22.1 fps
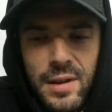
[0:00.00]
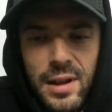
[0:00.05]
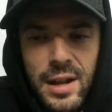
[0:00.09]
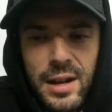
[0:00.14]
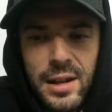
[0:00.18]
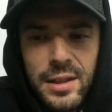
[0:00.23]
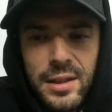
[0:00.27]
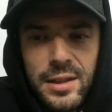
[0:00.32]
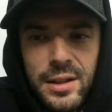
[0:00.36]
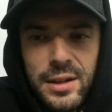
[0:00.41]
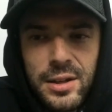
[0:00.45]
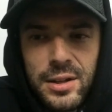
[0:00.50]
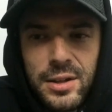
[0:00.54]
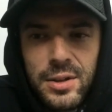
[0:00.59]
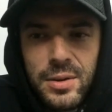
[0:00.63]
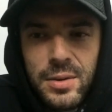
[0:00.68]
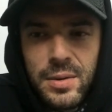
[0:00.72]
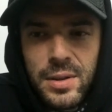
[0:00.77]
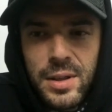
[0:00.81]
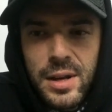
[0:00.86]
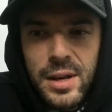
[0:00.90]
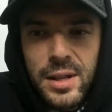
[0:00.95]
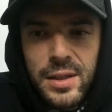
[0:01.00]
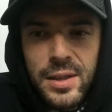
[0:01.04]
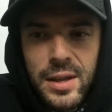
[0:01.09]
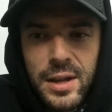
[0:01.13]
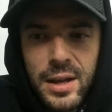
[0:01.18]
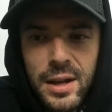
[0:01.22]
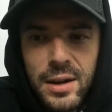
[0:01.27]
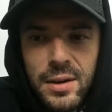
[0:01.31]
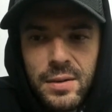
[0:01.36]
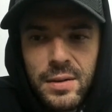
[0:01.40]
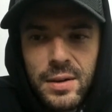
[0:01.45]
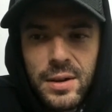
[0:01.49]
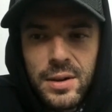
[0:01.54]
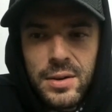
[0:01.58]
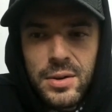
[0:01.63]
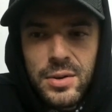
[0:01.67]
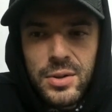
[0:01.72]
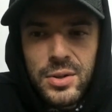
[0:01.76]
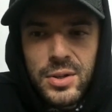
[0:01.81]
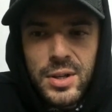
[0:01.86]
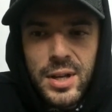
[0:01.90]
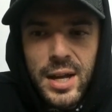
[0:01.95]
anything to do with anything. I don't
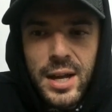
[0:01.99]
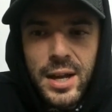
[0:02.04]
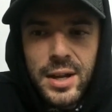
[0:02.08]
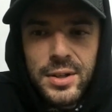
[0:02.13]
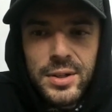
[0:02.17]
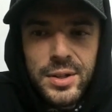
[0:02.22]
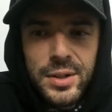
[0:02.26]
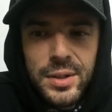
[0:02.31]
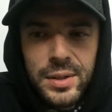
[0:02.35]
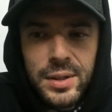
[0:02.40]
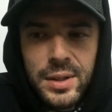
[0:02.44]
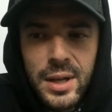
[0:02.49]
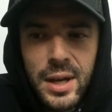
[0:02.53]
understand.